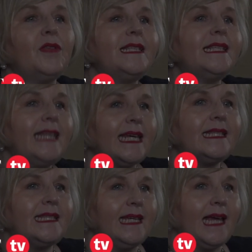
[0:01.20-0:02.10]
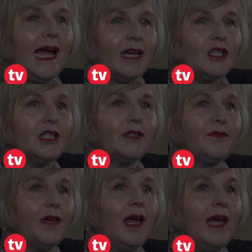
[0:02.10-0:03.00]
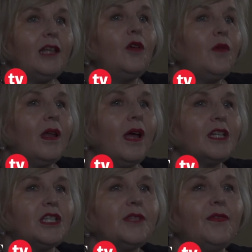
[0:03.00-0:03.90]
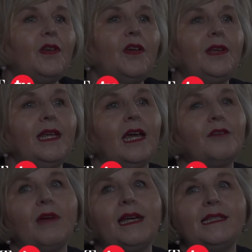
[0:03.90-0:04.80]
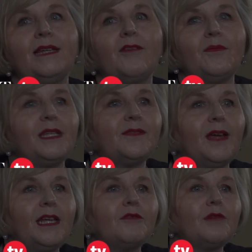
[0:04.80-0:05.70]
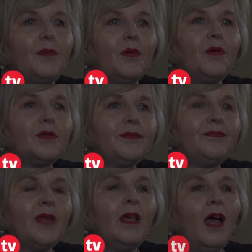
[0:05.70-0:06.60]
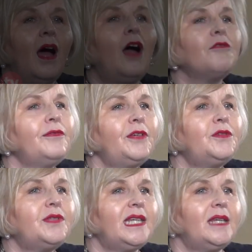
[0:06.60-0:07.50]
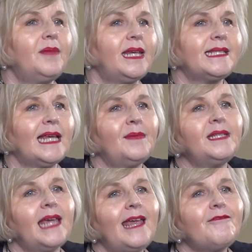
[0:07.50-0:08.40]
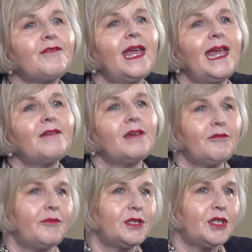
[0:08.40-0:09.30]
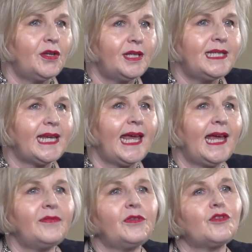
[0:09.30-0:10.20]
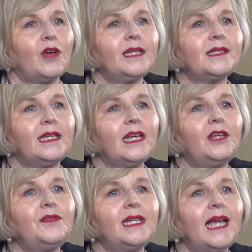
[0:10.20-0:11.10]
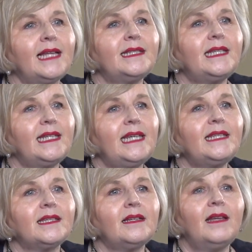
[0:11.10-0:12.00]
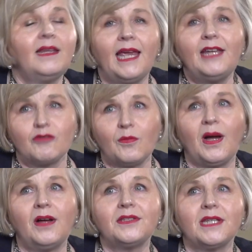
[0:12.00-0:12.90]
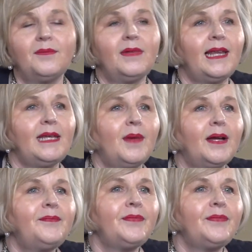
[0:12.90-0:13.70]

than 60 local actions for learning arising from this final report. Our review team examined every area of maternity care at the Trust, including antenatal, intrapartum labour,